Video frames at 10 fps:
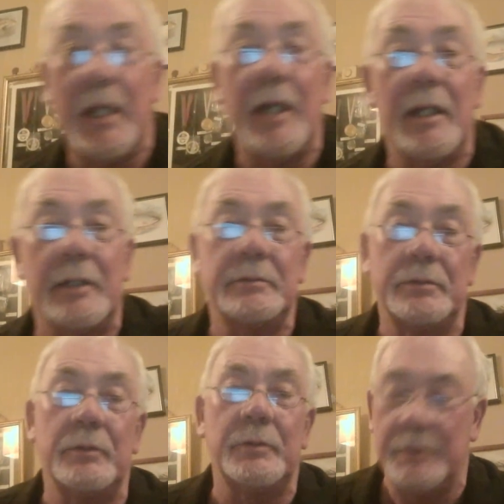Yeah,
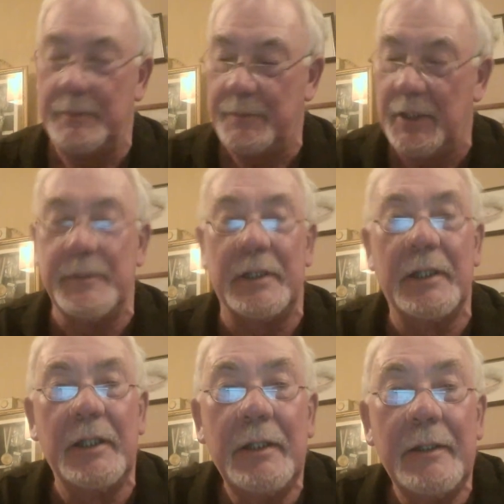oh, blimey,
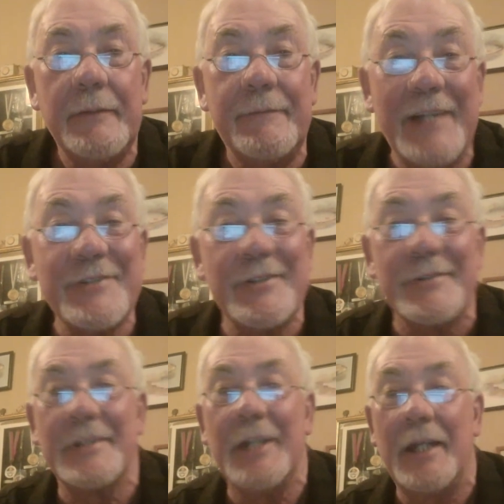
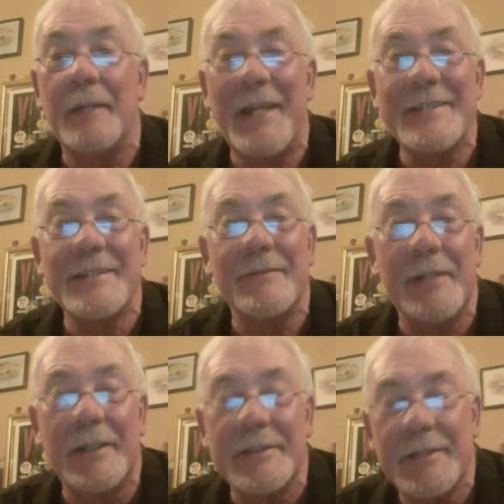vessels. Yeah, massive
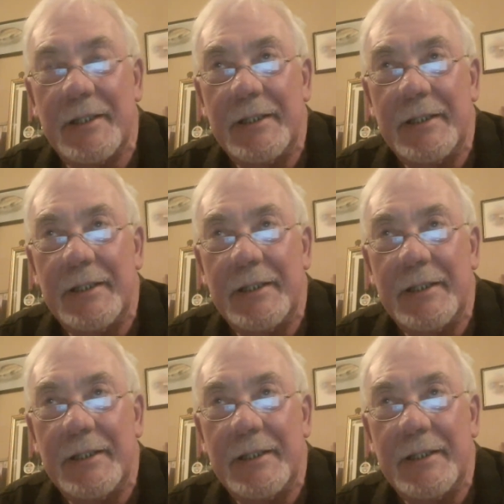things.